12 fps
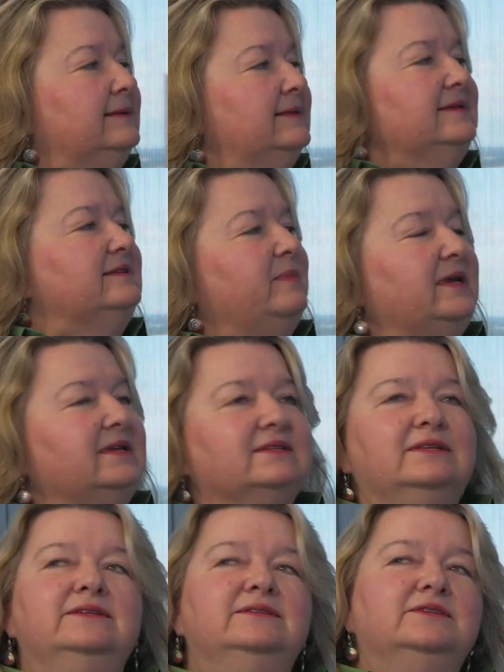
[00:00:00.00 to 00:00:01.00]
this
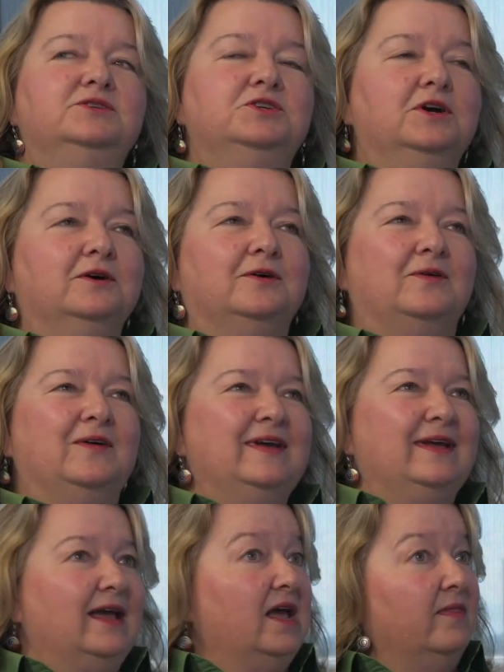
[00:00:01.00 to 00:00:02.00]
space needs a show.
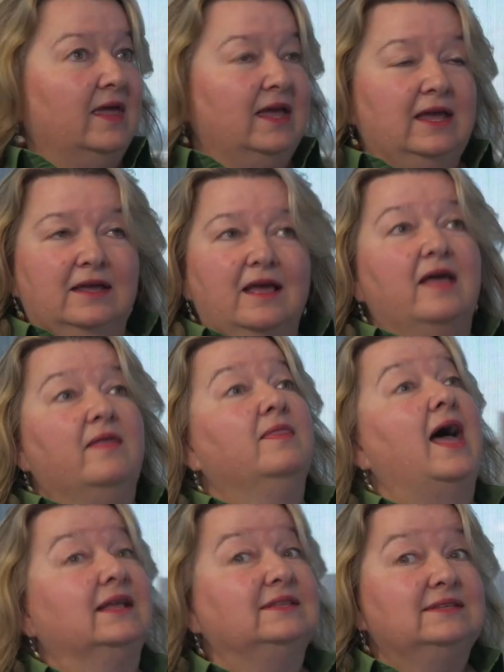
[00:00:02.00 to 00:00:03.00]
And
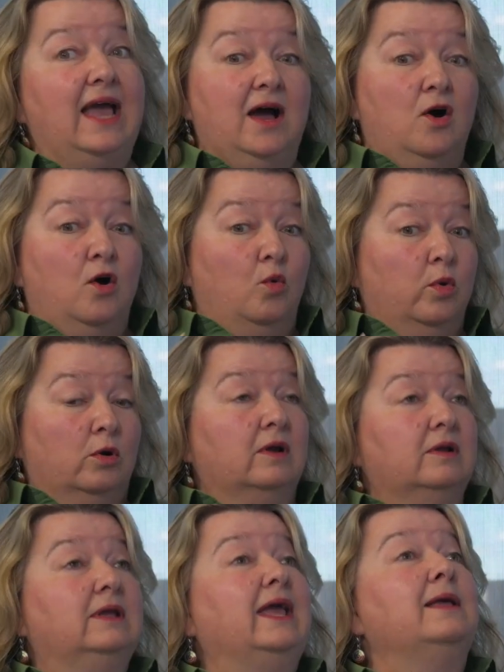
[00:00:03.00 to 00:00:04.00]
that's how
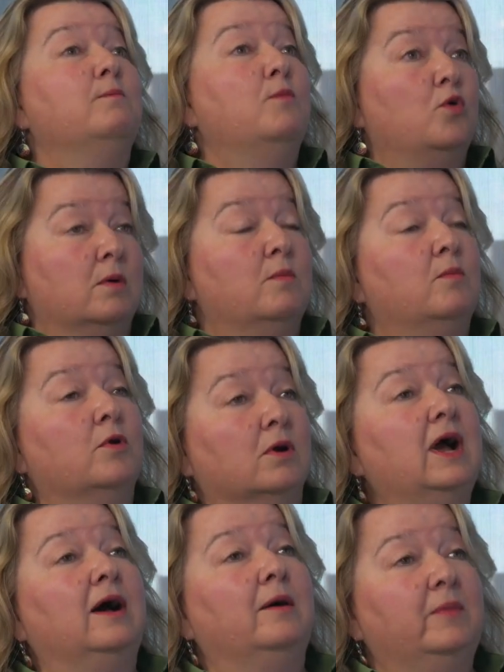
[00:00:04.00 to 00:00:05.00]
we're getting more and
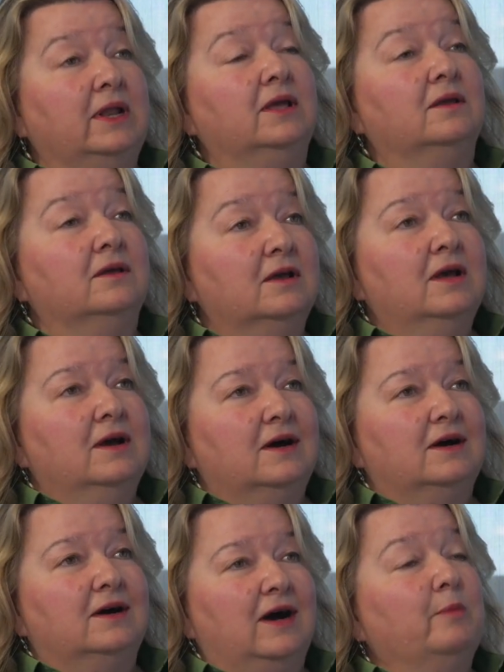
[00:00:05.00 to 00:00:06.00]
more comedy
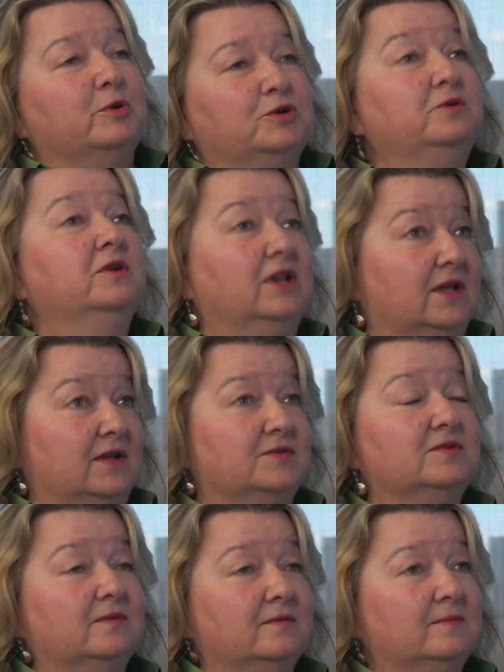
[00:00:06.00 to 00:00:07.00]

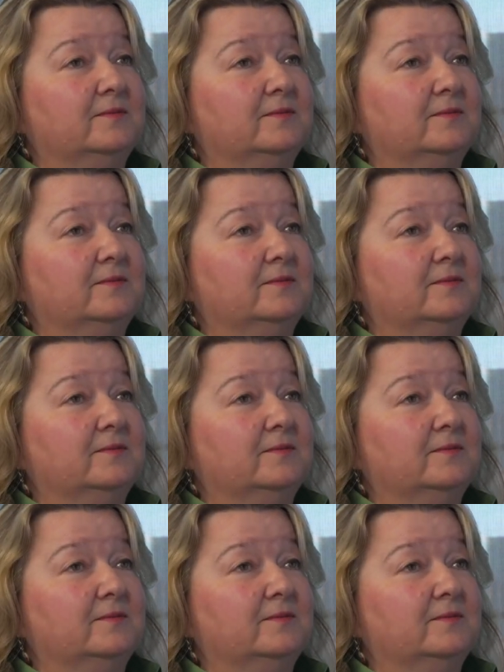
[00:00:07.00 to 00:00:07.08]
opportunities.